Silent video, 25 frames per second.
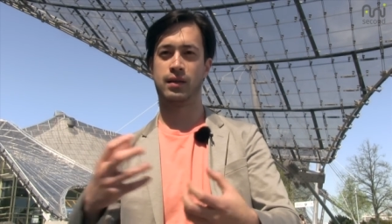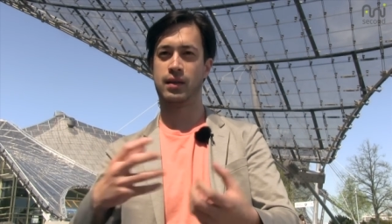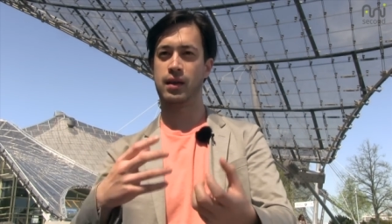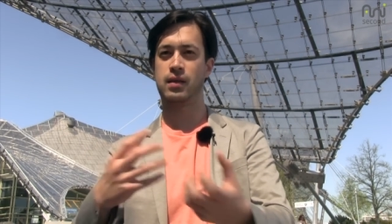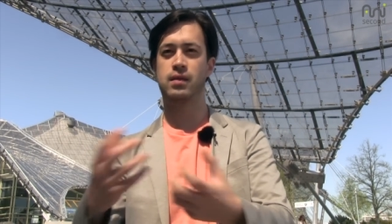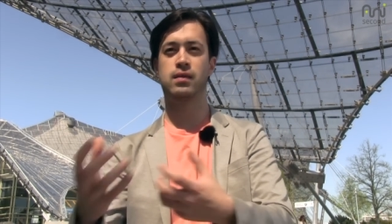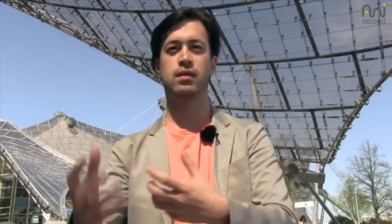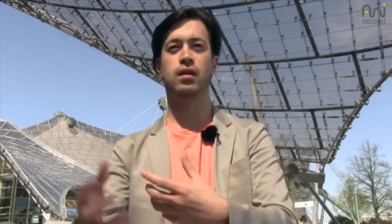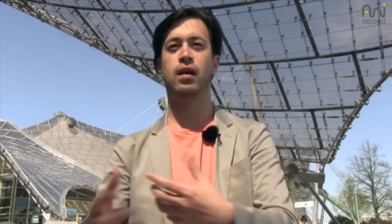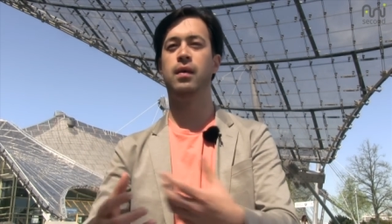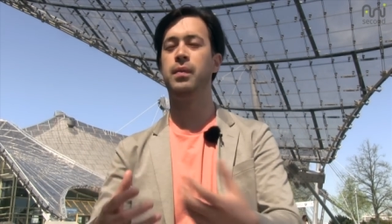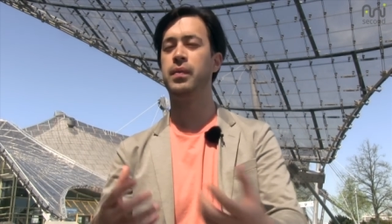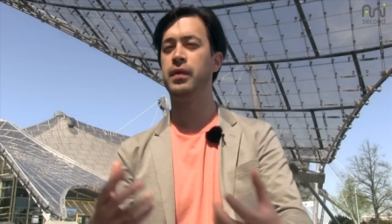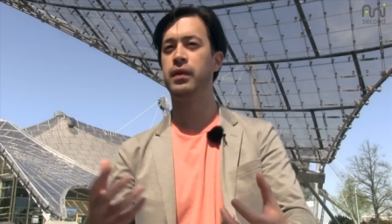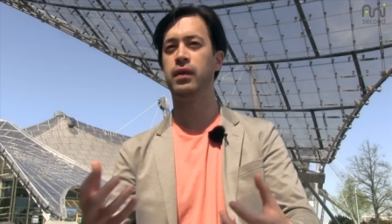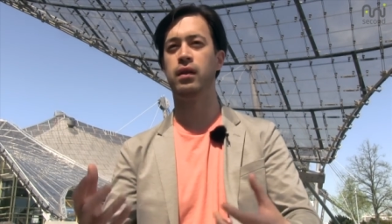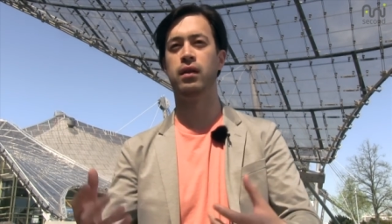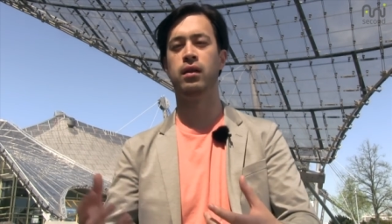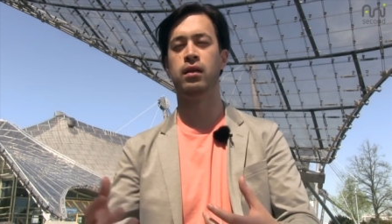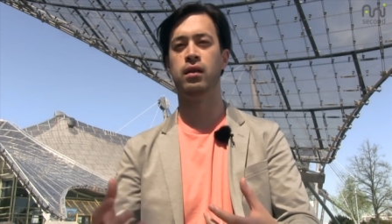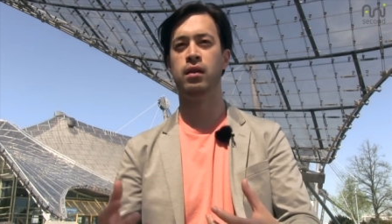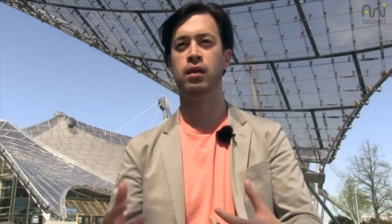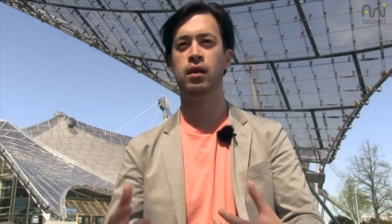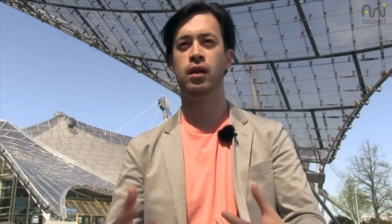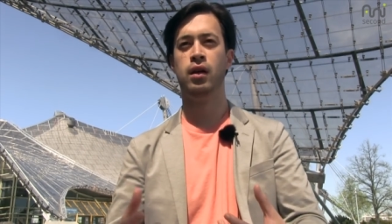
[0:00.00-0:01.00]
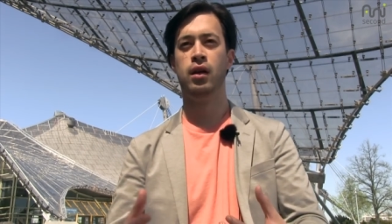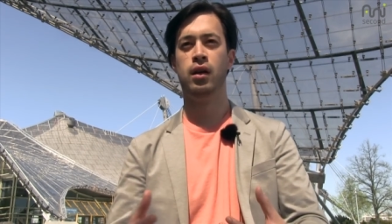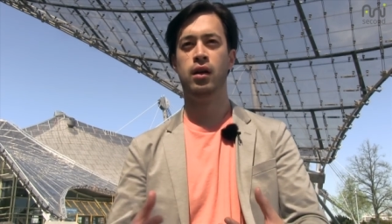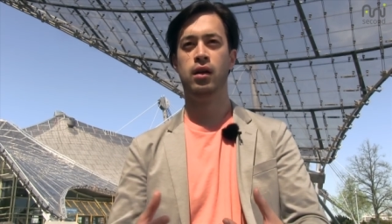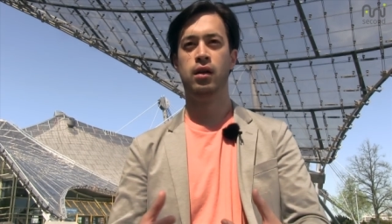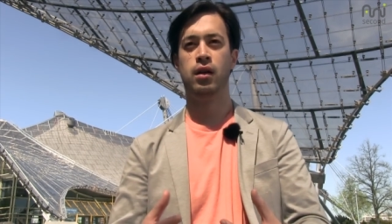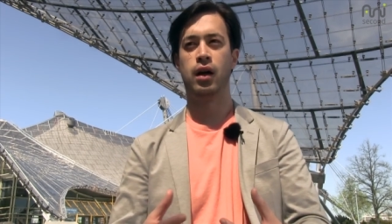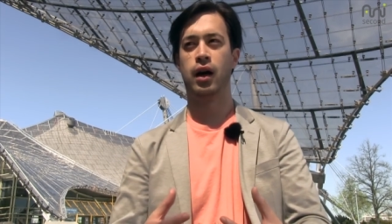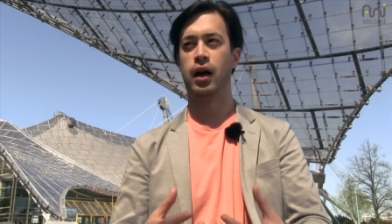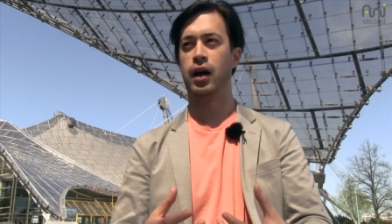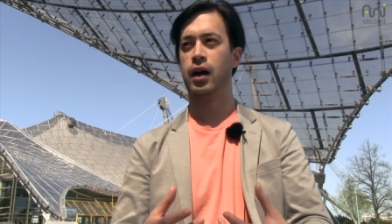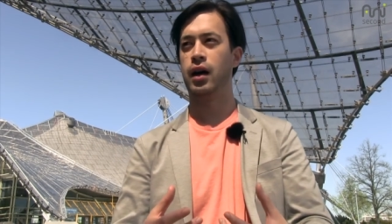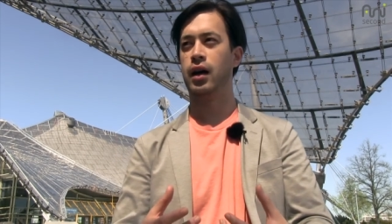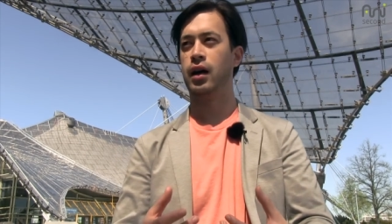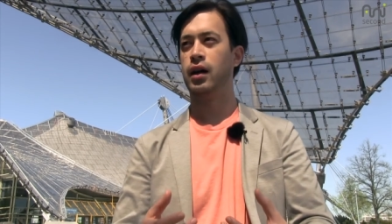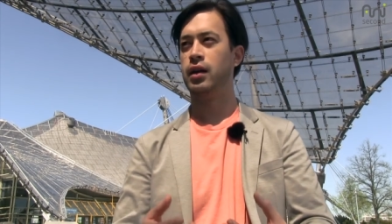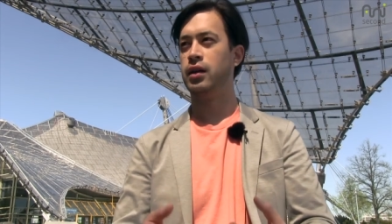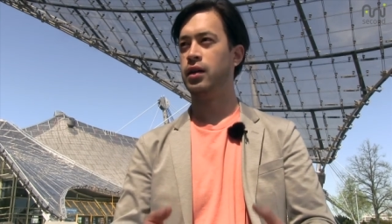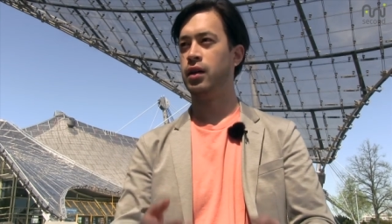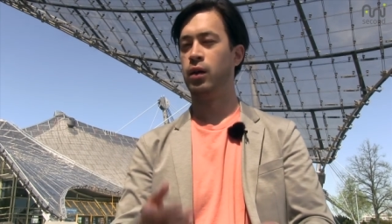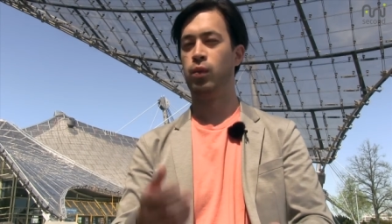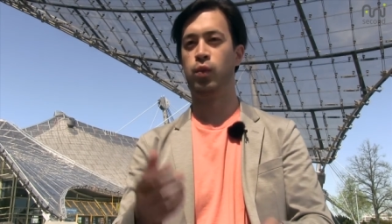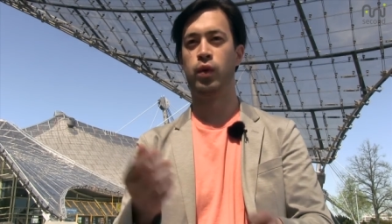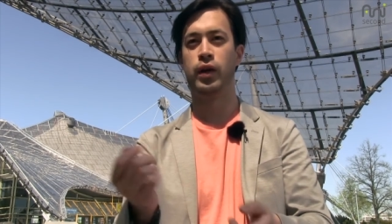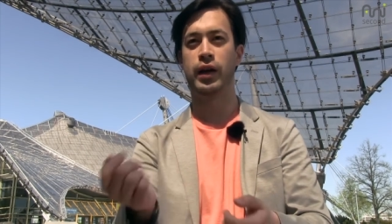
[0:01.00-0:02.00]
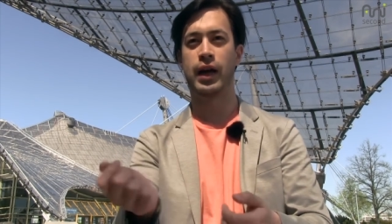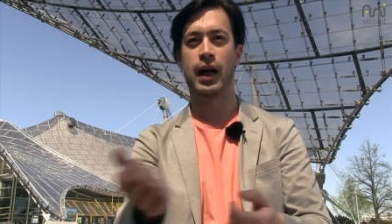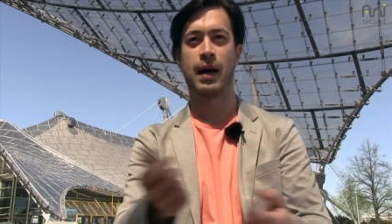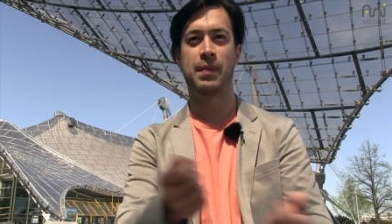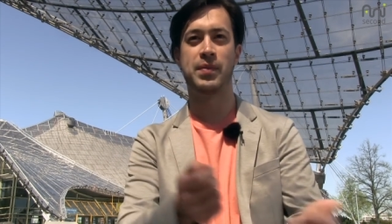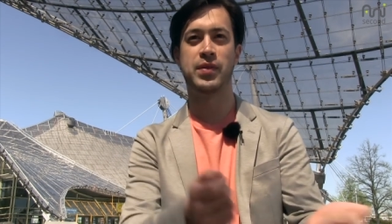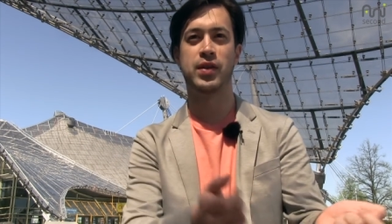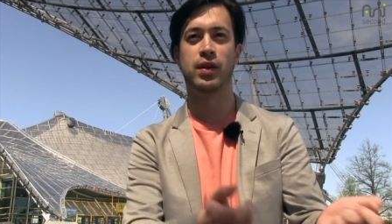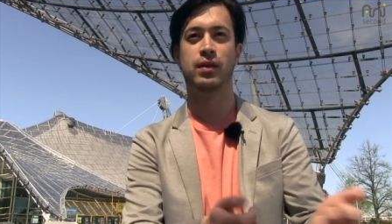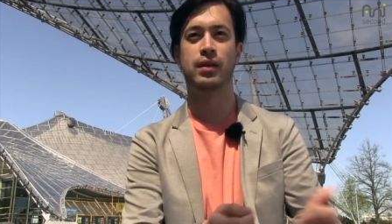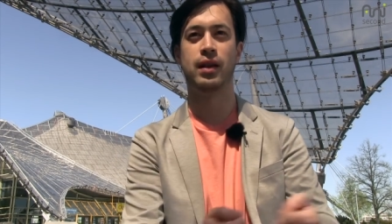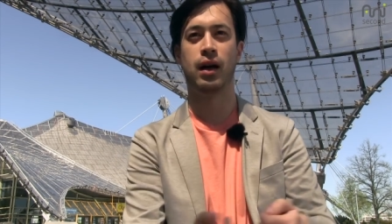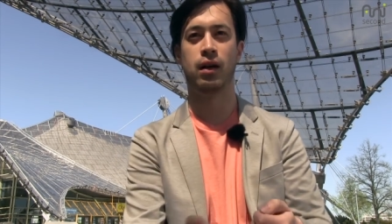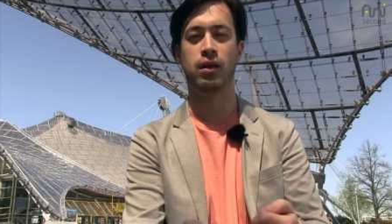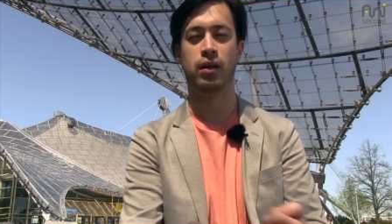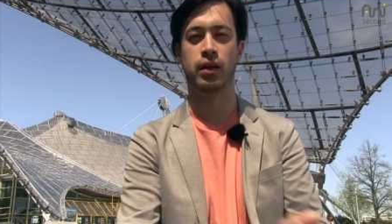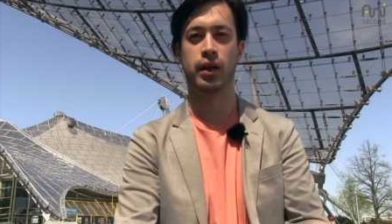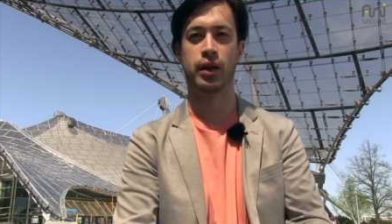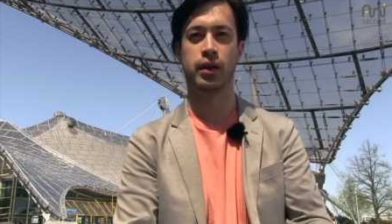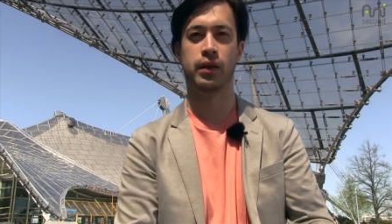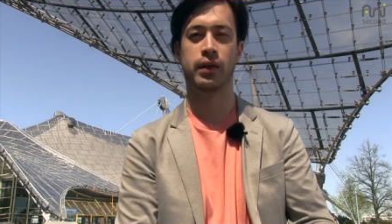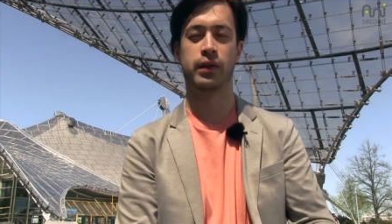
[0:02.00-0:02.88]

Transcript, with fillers: desktops and uh, you know, what apps you're downloading